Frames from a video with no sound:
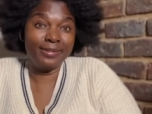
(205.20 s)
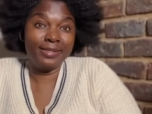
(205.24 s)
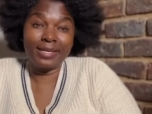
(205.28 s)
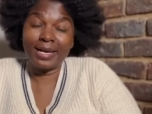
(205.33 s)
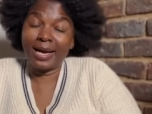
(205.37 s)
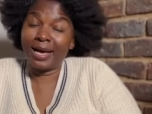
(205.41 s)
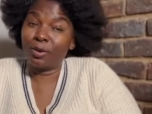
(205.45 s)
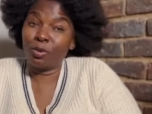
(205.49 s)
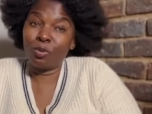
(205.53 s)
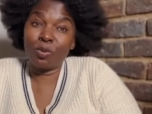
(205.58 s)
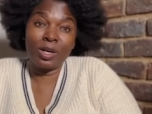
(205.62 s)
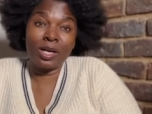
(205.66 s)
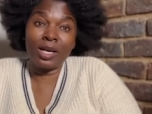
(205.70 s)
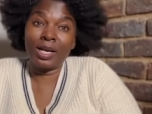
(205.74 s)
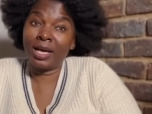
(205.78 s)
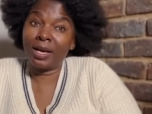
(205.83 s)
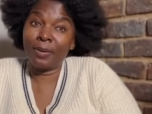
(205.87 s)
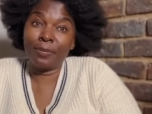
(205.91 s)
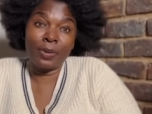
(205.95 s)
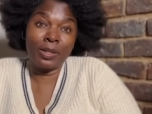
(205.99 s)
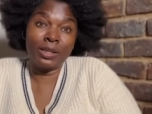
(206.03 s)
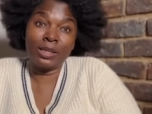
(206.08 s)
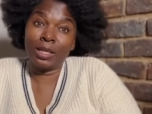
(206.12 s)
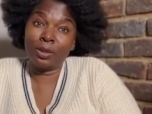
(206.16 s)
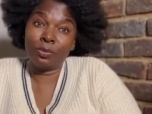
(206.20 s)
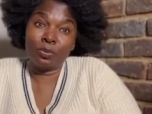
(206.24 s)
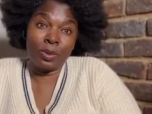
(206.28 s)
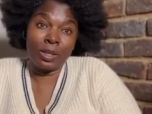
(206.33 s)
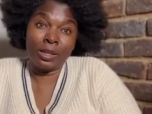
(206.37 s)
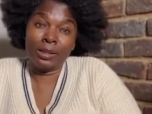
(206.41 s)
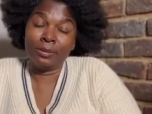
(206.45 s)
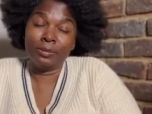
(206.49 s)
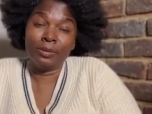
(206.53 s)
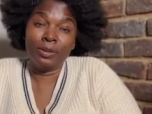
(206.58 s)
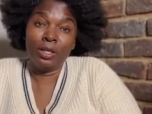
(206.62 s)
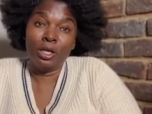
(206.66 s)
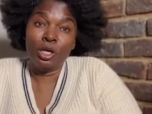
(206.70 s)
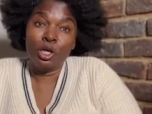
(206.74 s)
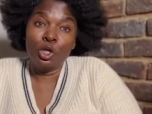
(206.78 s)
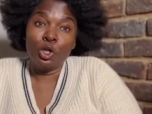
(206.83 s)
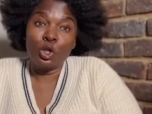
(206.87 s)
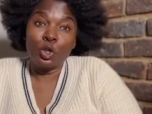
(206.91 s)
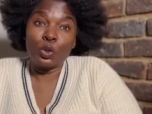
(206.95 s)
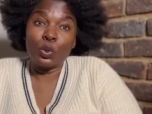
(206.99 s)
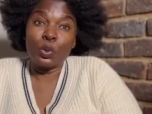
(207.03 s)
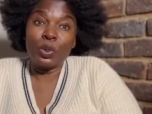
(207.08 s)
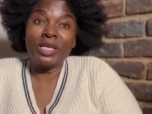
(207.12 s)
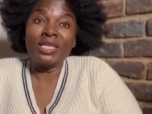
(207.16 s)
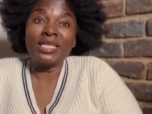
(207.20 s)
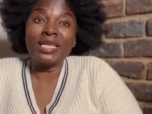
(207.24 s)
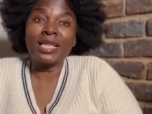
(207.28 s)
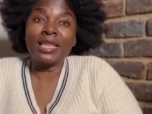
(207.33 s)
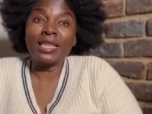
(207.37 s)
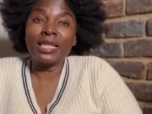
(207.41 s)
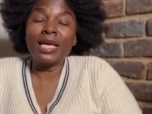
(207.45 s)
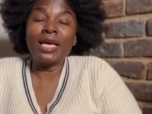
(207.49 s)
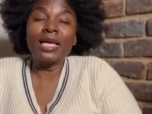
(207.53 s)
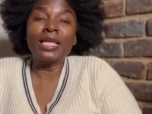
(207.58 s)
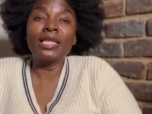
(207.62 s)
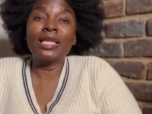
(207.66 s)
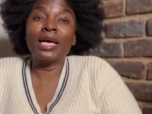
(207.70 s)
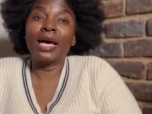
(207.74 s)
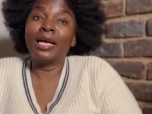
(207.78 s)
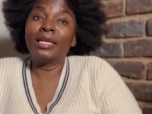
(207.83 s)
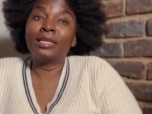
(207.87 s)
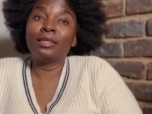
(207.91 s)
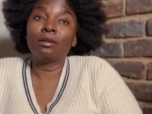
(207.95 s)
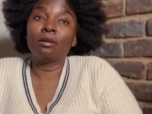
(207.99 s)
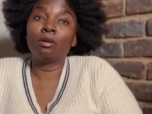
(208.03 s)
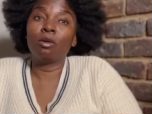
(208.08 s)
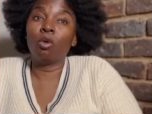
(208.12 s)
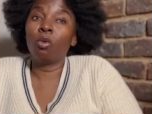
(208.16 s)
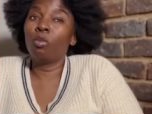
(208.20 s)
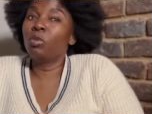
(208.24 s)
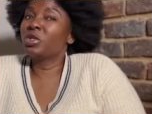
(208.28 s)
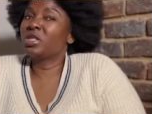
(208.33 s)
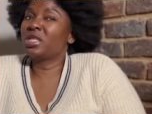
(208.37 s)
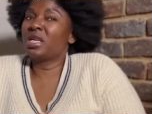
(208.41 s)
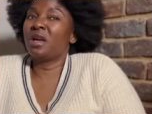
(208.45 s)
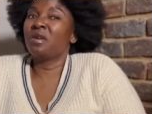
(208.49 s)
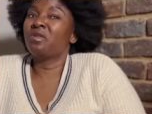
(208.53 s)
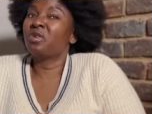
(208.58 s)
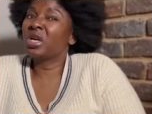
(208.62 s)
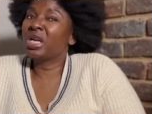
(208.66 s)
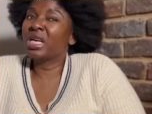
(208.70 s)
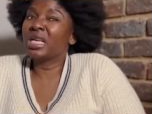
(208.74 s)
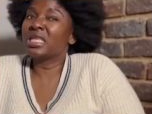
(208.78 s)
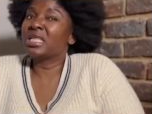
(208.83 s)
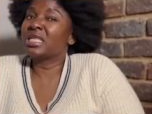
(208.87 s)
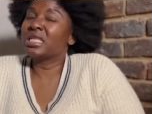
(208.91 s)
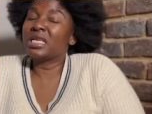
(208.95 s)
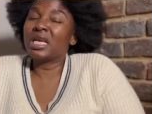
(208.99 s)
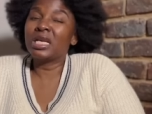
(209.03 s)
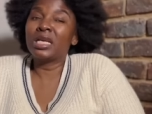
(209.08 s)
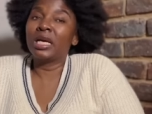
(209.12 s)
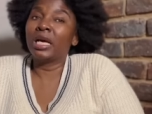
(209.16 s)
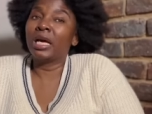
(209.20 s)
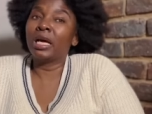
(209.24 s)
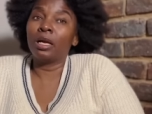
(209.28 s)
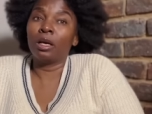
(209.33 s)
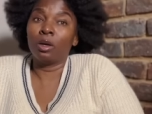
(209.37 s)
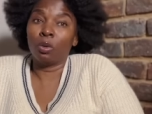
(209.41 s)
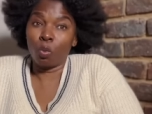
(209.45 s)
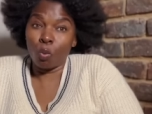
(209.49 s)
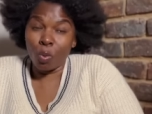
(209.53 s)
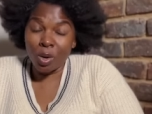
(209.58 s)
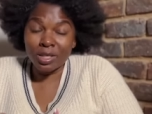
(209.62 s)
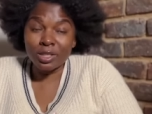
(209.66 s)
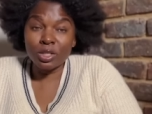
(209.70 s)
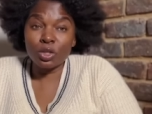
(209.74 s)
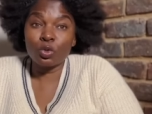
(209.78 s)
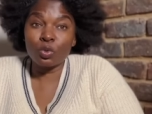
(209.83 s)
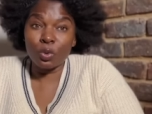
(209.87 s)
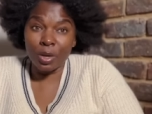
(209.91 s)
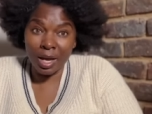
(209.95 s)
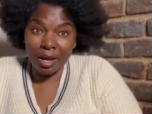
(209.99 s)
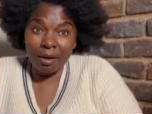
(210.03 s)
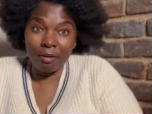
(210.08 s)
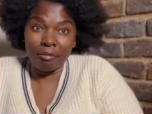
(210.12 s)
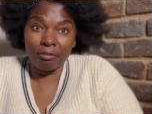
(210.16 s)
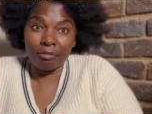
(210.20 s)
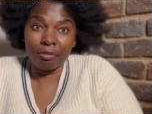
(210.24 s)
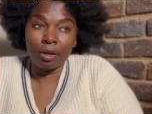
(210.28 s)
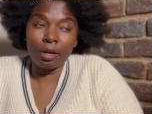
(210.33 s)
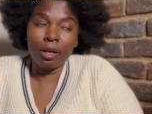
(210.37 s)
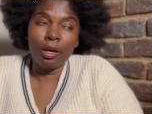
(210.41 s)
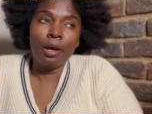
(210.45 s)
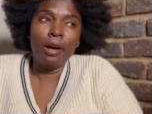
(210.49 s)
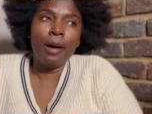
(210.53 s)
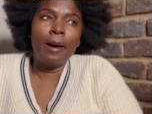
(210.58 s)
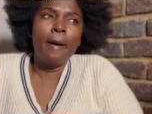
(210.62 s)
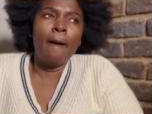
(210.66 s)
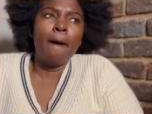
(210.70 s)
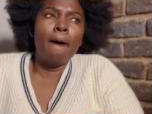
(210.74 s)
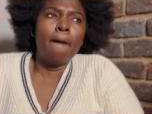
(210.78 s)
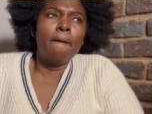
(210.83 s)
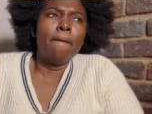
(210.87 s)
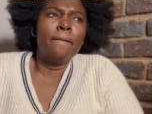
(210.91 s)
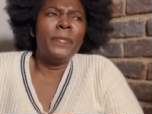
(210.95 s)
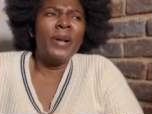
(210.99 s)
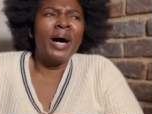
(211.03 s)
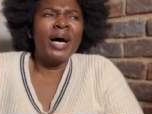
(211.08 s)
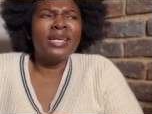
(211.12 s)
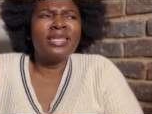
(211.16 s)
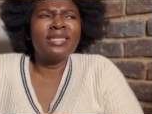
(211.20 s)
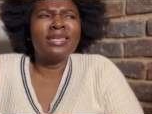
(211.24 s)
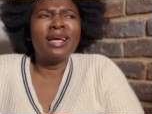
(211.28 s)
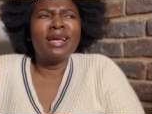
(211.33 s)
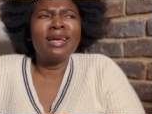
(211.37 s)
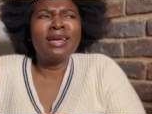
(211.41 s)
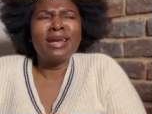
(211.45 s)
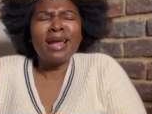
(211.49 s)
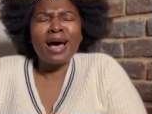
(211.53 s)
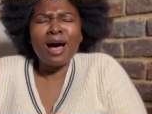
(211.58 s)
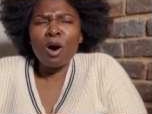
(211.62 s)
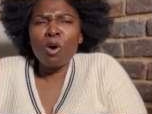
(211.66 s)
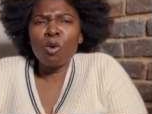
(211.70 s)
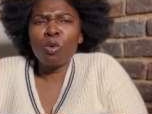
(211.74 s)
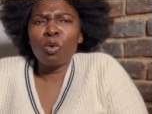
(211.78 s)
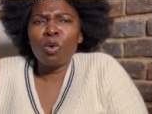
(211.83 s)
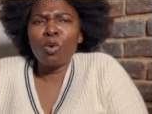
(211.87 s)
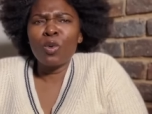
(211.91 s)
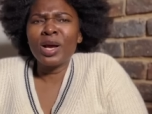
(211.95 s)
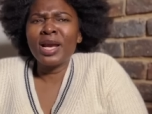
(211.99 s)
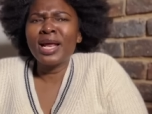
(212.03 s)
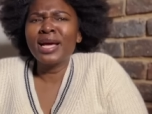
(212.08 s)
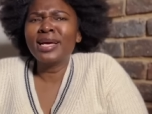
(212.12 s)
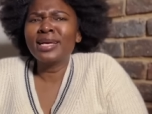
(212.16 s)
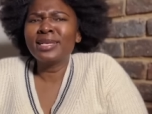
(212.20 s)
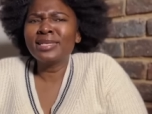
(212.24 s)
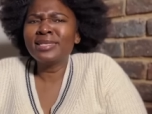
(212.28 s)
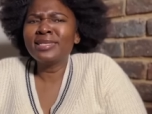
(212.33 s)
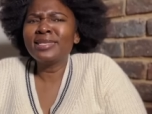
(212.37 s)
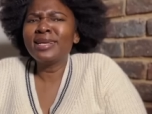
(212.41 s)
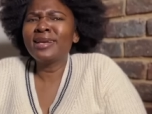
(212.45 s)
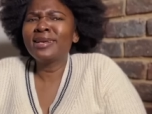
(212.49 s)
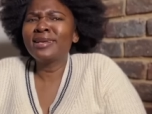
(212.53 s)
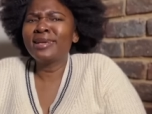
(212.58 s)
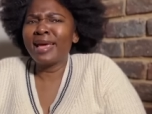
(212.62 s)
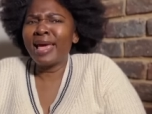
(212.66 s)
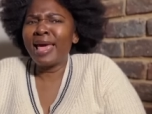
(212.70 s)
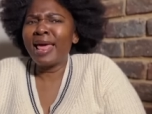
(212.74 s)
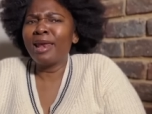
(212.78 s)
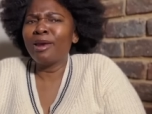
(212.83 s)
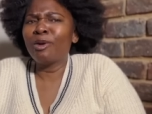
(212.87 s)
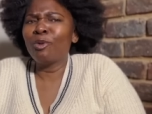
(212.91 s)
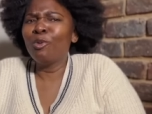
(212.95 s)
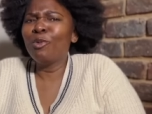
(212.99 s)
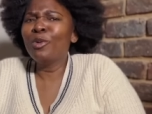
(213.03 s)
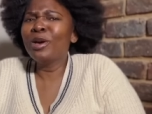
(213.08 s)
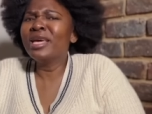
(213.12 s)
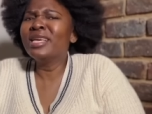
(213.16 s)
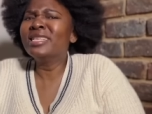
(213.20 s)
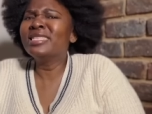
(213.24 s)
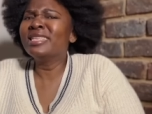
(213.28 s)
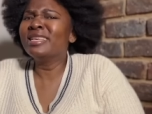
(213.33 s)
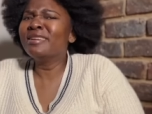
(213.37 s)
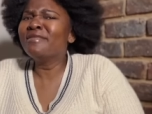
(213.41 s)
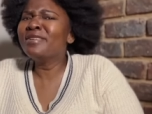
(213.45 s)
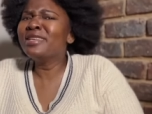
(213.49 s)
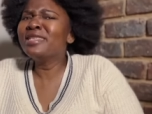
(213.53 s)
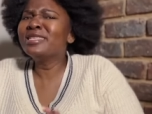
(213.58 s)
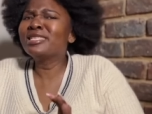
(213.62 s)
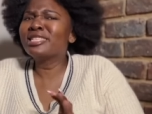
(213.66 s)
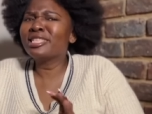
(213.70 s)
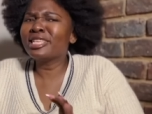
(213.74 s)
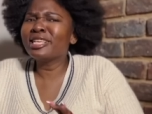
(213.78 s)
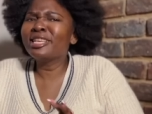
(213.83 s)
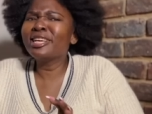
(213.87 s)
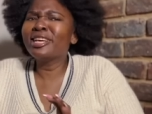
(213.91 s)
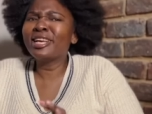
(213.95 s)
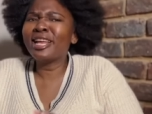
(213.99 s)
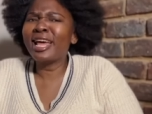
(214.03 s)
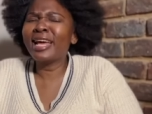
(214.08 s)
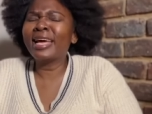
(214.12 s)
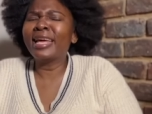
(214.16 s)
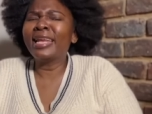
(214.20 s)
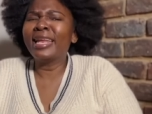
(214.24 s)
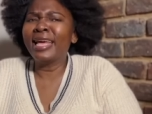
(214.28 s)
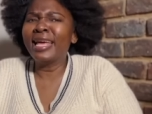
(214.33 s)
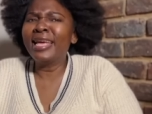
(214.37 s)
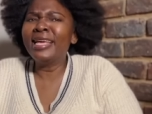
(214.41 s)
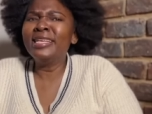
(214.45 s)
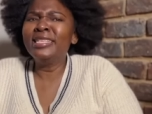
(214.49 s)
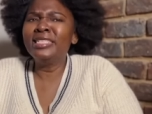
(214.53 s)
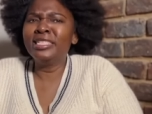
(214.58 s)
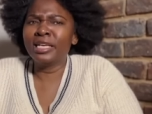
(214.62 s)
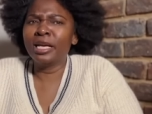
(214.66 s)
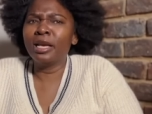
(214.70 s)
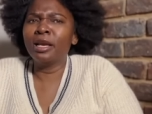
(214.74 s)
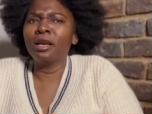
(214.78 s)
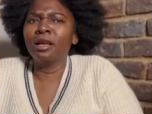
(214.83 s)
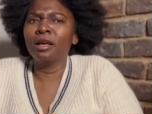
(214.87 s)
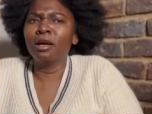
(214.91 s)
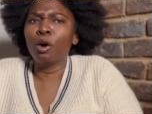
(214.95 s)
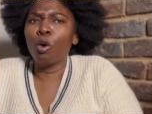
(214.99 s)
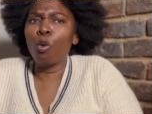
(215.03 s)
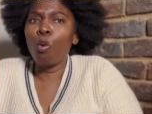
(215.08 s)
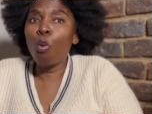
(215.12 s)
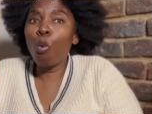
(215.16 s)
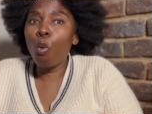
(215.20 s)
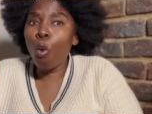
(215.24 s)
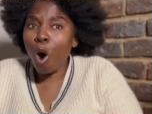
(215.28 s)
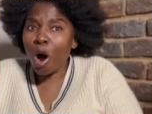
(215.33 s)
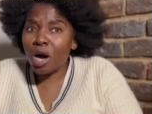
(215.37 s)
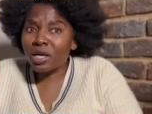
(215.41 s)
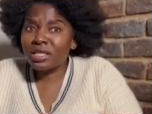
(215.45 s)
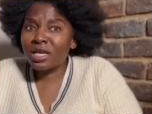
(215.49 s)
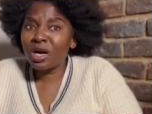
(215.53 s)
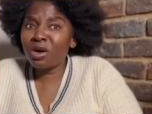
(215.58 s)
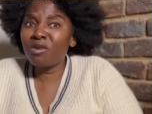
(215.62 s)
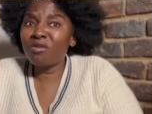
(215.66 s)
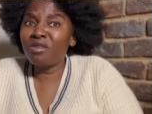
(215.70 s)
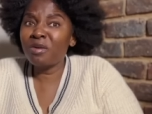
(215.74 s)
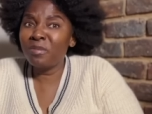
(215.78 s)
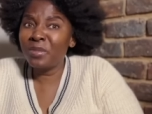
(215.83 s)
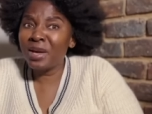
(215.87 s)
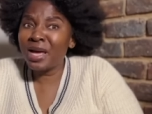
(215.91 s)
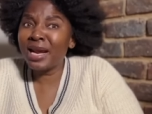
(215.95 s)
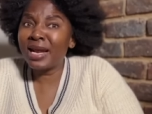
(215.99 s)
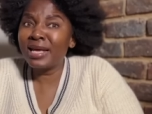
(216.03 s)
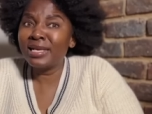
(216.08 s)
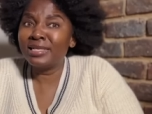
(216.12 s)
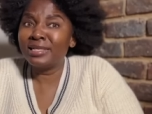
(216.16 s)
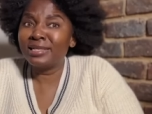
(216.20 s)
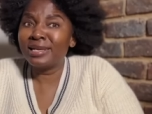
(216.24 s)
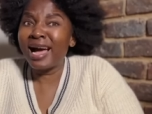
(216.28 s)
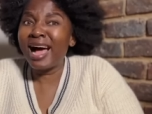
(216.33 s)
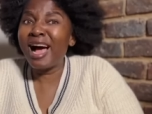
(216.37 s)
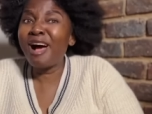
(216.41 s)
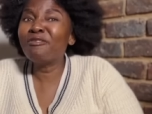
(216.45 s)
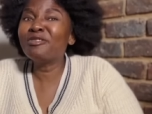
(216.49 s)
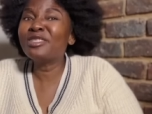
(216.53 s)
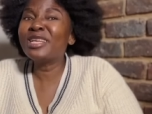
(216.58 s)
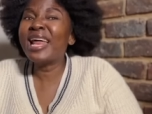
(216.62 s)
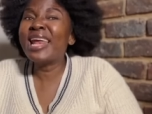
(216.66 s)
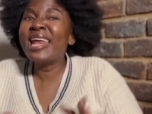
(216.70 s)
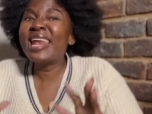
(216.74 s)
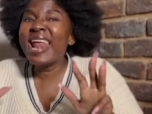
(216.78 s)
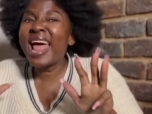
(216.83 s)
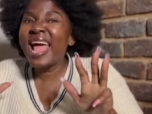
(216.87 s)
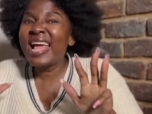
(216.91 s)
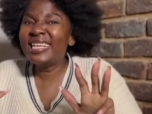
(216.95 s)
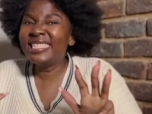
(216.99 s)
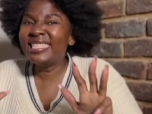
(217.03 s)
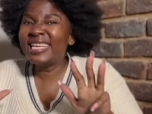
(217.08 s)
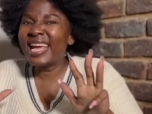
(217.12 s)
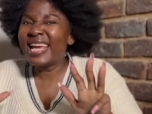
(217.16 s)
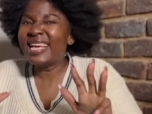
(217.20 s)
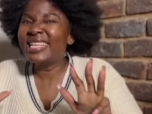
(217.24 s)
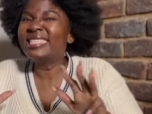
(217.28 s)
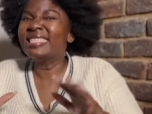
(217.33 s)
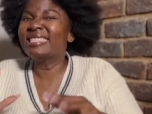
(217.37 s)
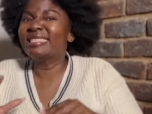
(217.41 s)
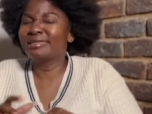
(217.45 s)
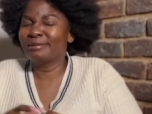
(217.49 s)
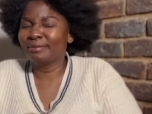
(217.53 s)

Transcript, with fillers: i don't want to lie about that one so it's a thing that almost every christian girl wants to have but now when a christian girl who is even singing like an angel walks out of a marriage after nine days.